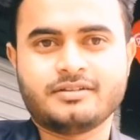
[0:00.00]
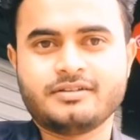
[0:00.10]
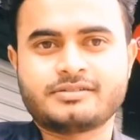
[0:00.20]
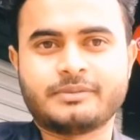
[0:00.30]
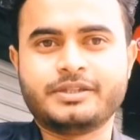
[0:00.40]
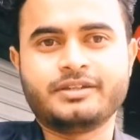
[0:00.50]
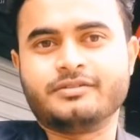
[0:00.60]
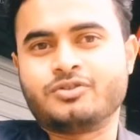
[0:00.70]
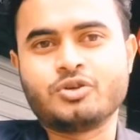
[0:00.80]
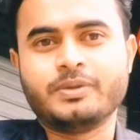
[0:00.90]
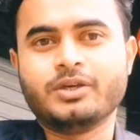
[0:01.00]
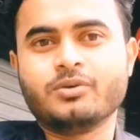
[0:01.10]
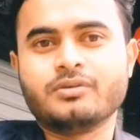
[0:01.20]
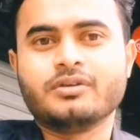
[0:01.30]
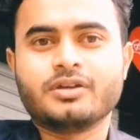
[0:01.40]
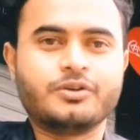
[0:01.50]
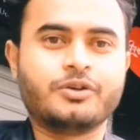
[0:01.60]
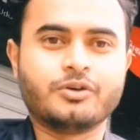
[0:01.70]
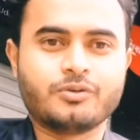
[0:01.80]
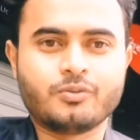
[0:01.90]
something to be, you
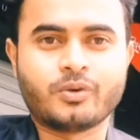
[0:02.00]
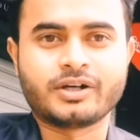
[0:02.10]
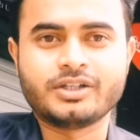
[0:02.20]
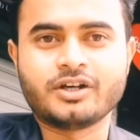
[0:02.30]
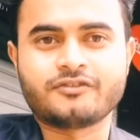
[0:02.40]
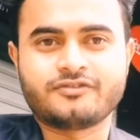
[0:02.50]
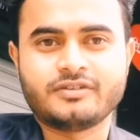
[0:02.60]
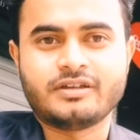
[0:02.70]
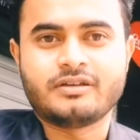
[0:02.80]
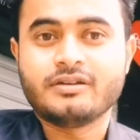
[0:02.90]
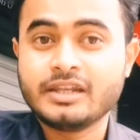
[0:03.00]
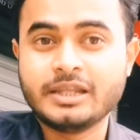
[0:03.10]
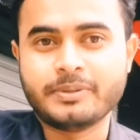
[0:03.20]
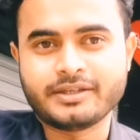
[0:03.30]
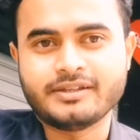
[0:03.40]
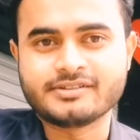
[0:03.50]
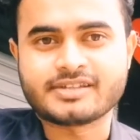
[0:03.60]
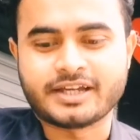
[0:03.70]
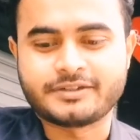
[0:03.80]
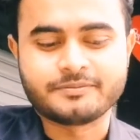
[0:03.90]
know, worthy of living
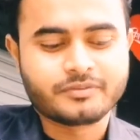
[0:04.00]
inside.